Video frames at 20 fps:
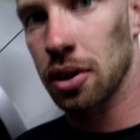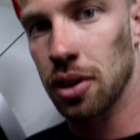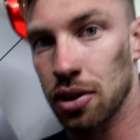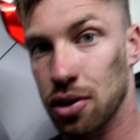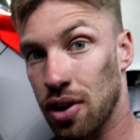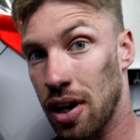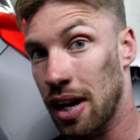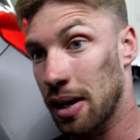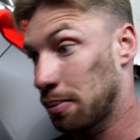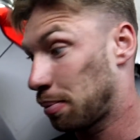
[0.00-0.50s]
going
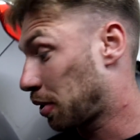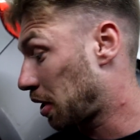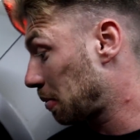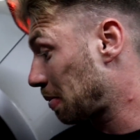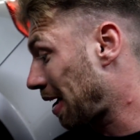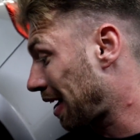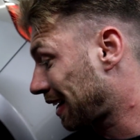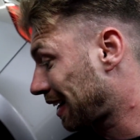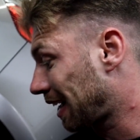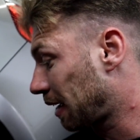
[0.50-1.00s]
to try and put
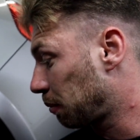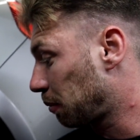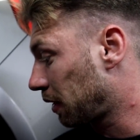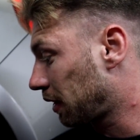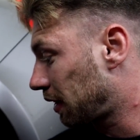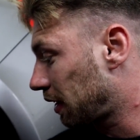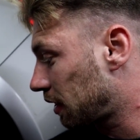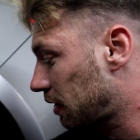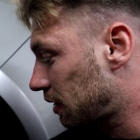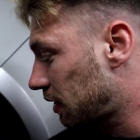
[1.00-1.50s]
it back in
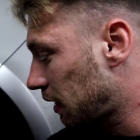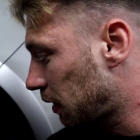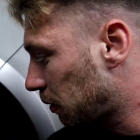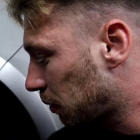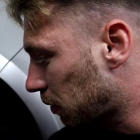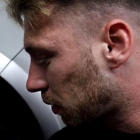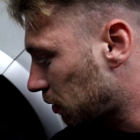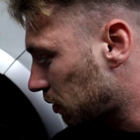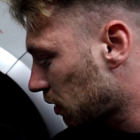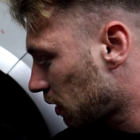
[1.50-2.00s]
with this
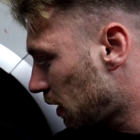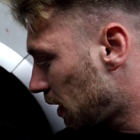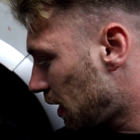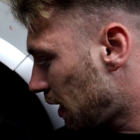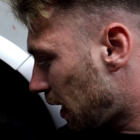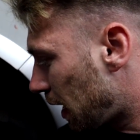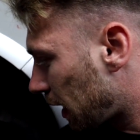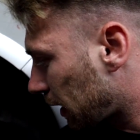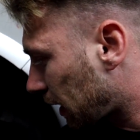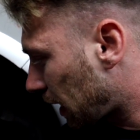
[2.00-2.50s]
seal, because
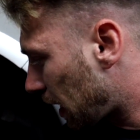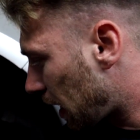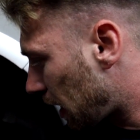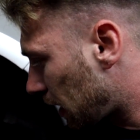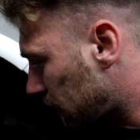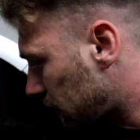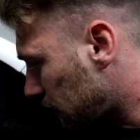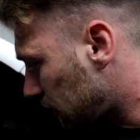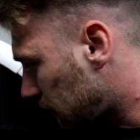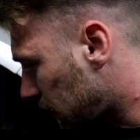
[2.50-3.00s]
I can't
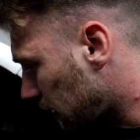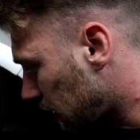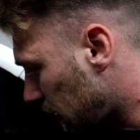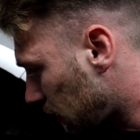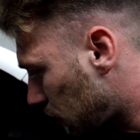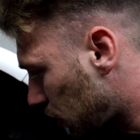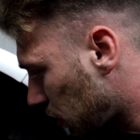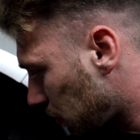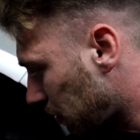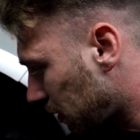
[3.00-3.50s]
actually see an
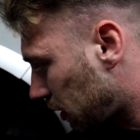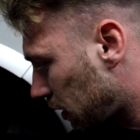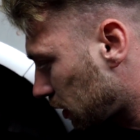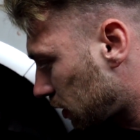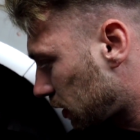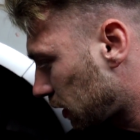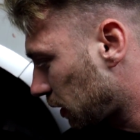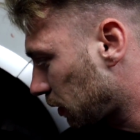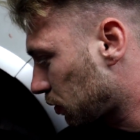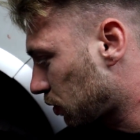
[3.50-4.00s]
issue with
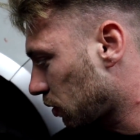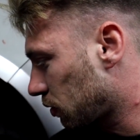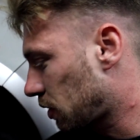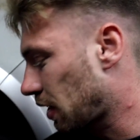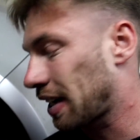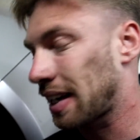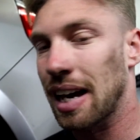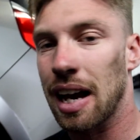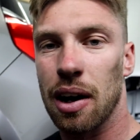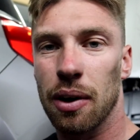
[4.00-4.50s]
this seal. So
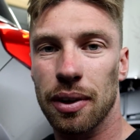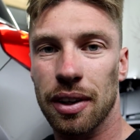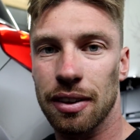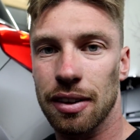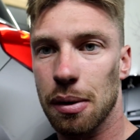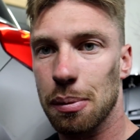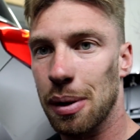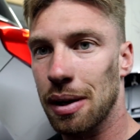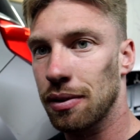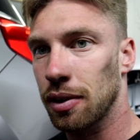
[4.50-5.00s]
take it out,
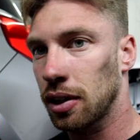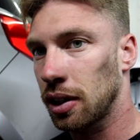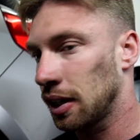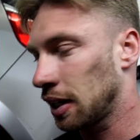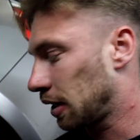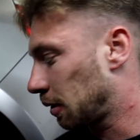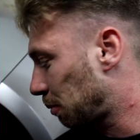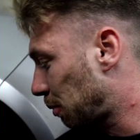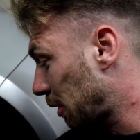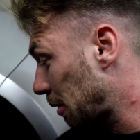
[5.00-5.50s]
give it a bit of a
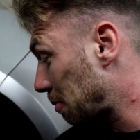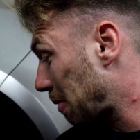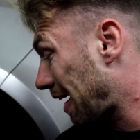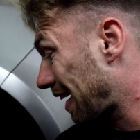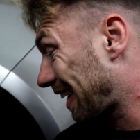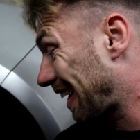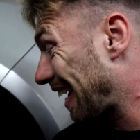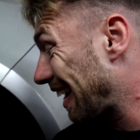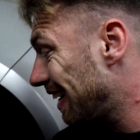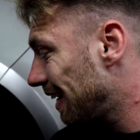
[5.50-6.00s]
clean, and put it
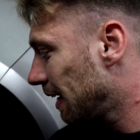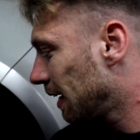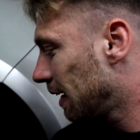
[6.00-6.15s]
back in.